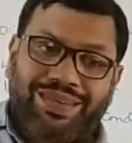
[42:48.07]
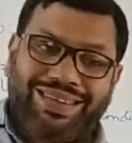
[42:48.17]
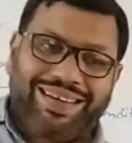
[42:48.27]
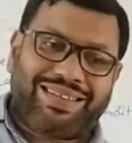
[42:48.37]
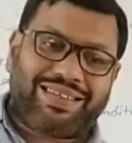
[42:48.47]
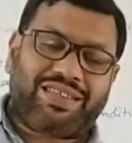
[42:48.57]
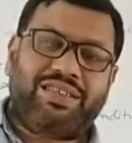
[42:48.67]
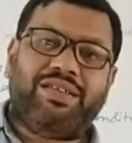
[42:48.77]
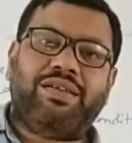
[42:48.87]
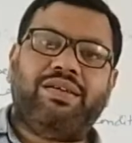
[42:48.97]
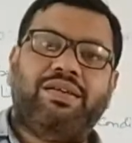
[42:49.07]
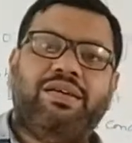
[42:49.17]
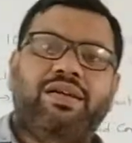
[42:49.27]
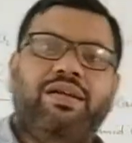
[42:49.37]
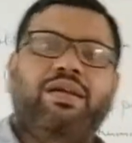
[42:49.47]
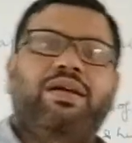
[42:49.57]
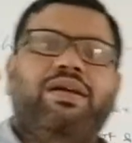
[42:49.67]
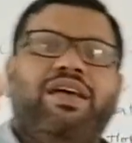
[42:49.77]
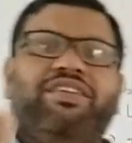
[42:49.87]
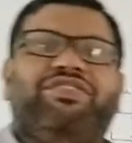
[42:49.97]
This
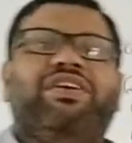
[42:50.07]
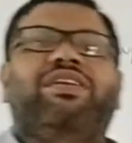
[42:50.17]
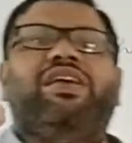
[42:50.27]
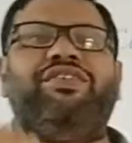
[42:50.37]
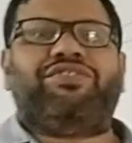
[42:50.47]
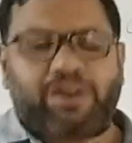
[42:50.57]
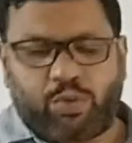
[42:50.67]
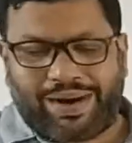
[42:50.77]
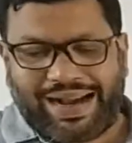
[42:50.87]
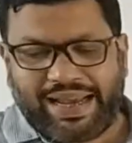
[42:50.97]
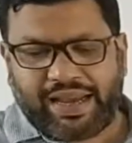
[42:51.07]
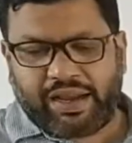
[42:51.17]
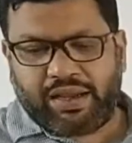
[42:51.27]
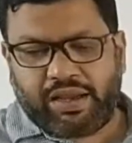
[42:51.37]
is the reason why